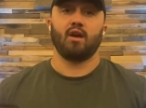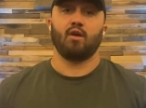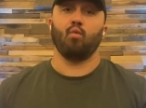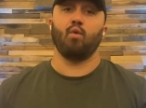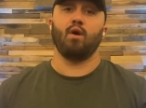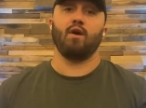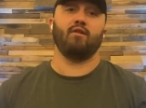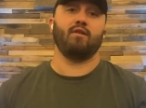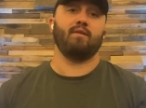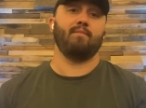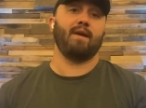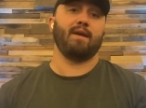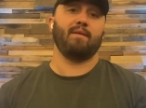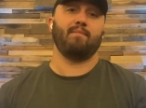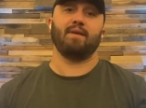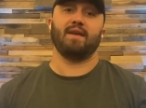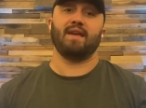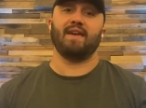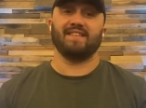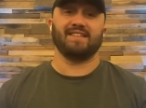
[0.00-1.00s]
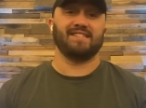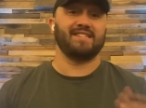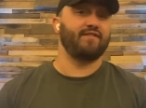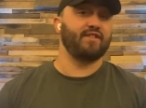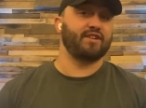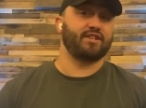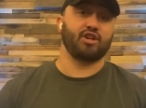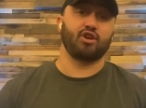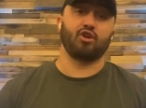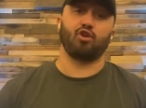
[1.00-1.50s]
whether it may be at the
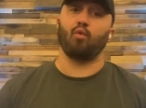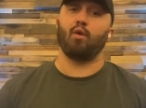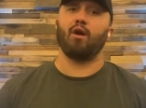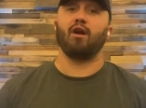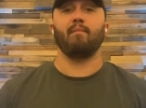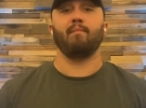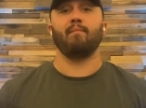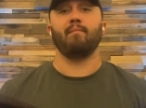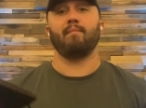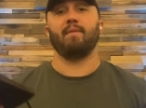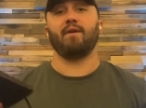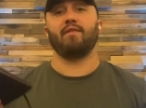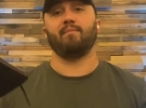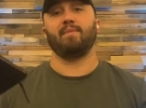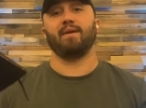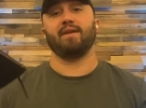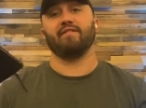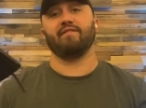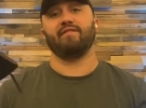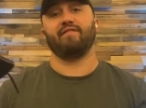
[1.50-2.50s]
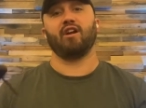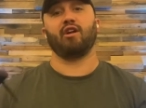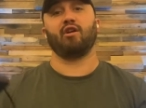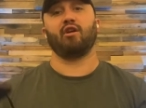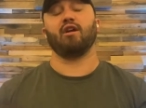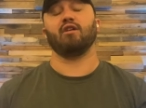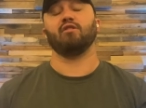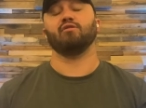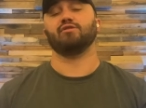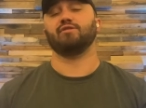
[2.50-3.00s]
Civic Center or whether it be at the
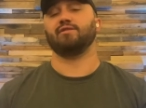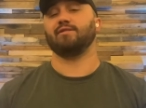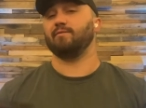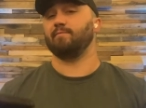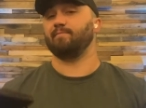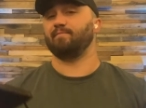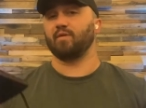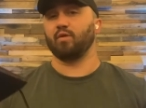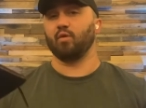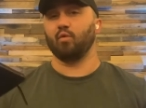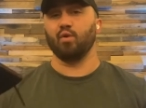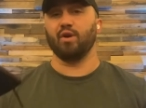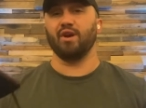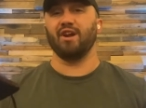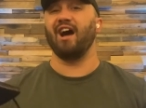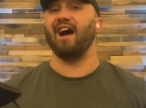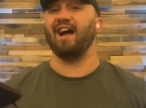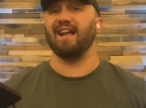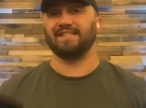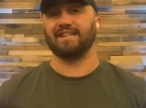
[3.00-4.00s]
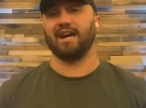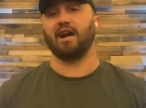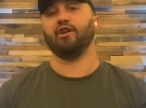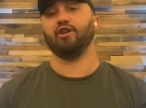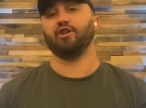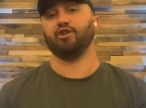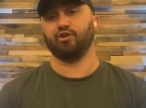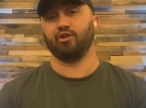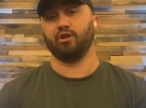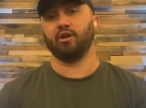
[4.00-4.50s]
fairgrounds. We're not
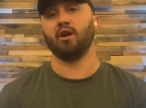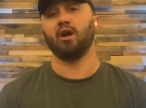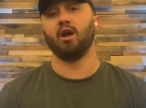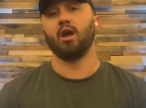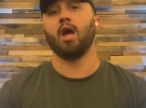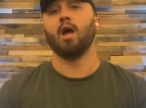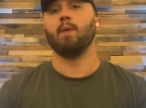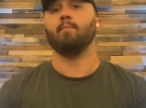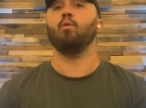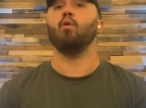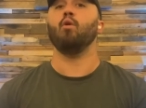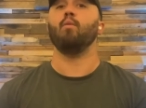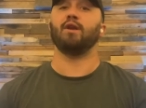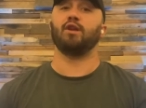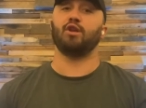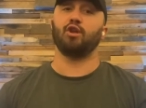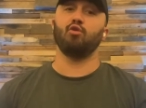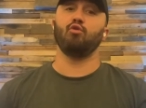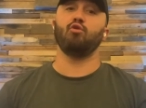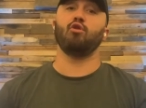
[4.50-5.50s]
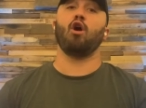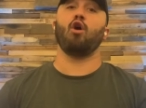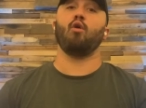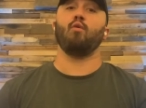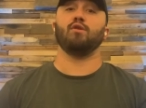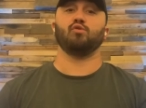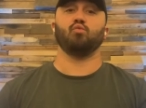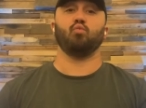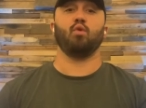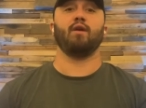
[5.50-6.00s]
entirely sure. But what we do know
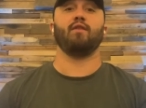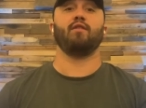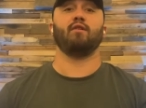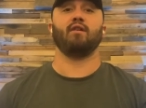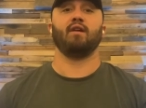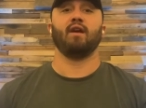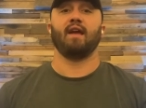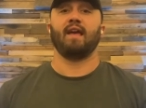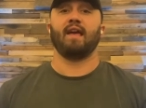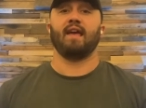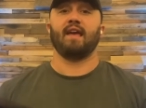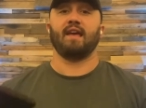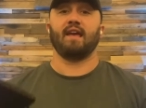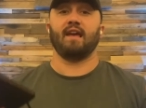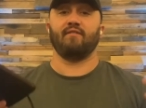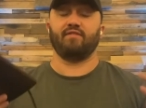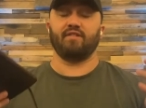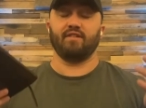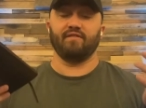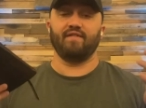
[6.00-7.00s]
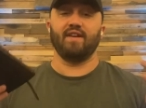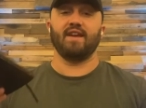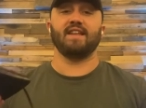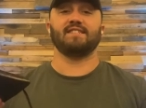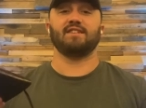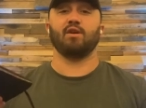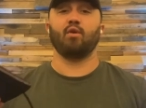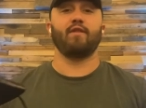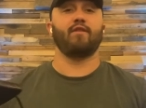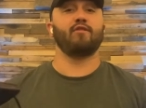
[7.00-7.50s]
is whether if the event
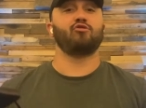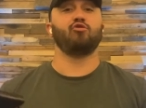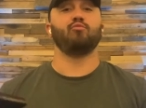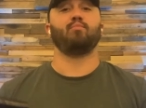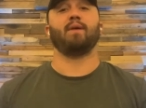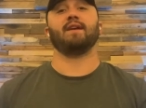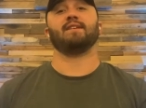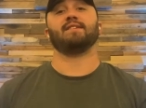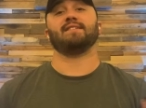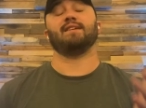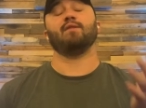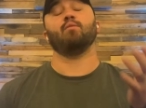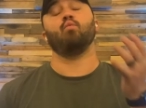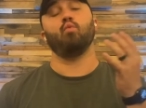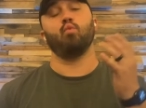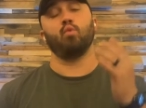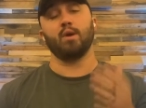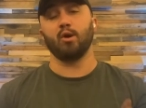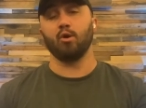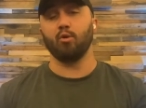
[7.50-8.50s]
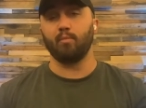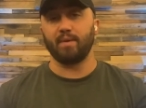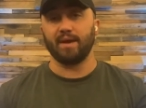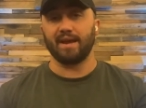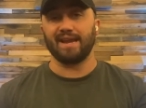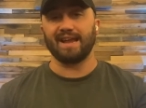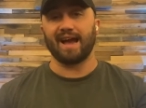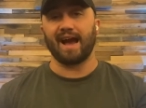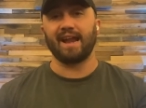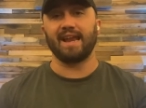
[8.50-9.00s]
is at one of those two places, it will
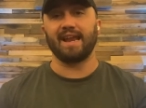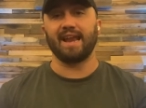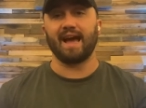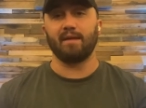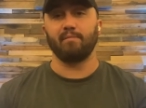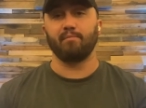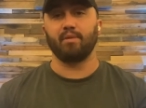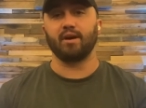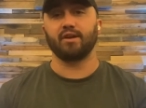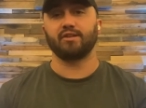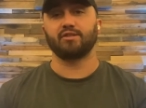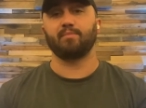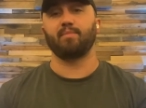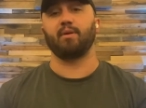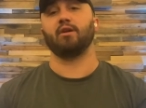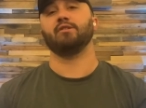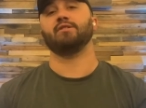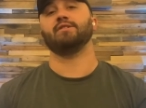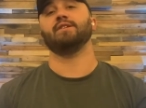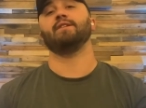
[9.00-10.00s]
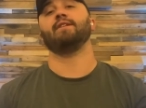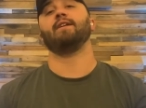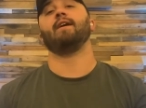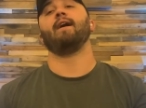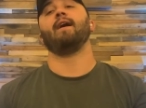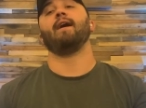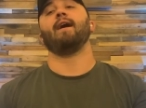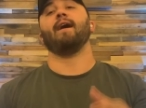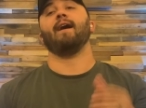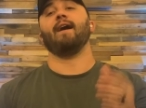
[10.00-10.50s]
be 99 bucks a person,
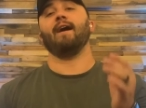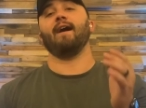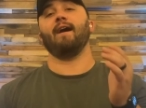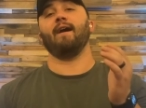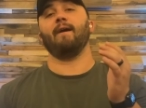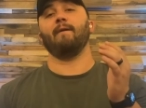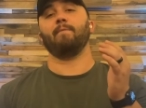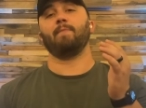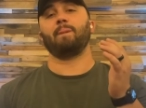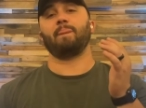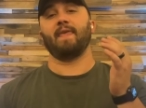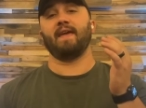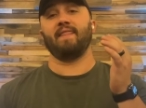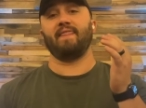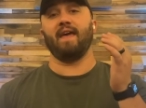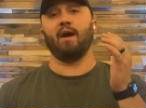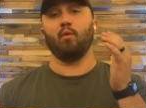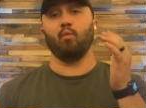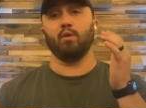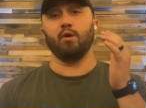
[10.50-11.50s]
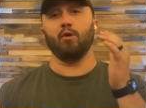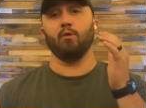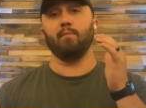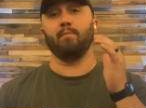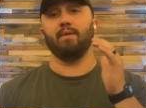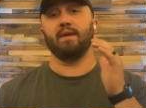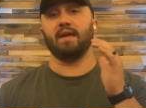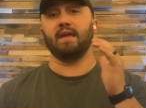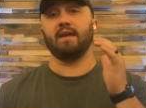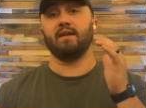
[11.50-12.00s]
um, and that will
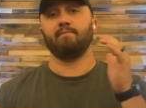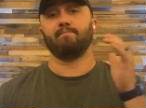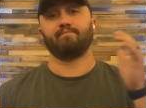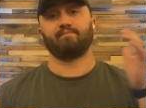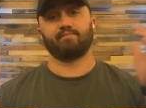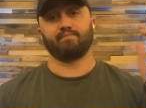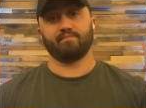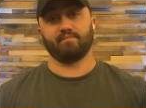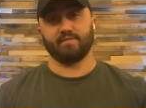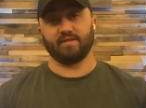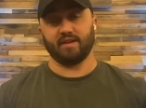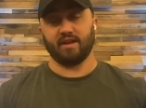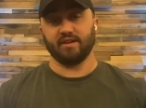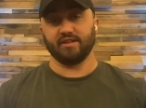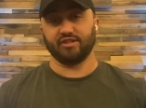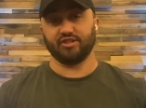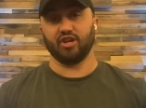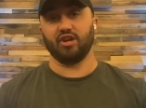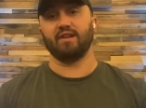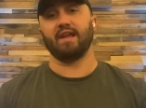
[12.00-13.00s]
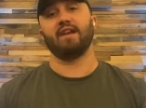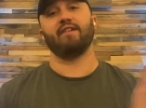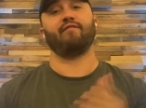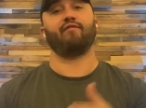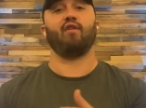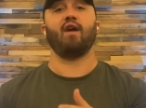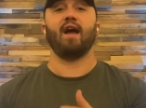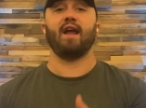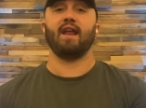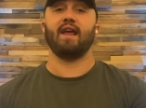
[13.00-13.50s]
be uh, Sunday to
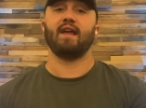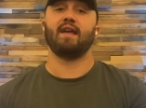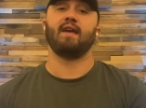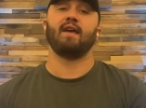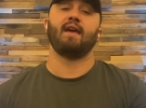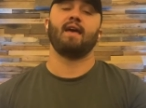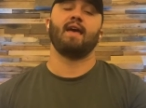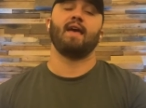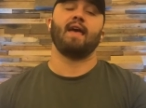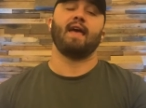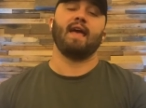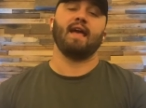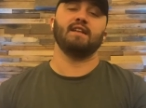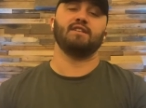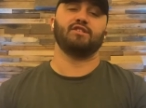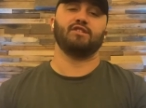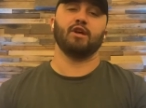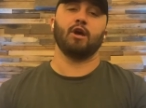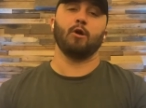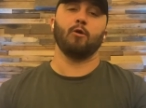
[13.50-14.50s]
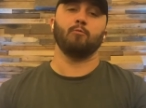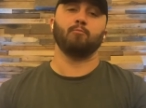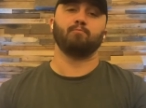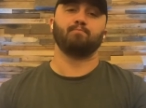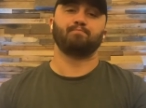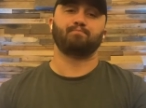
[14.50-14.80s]
Friday. And so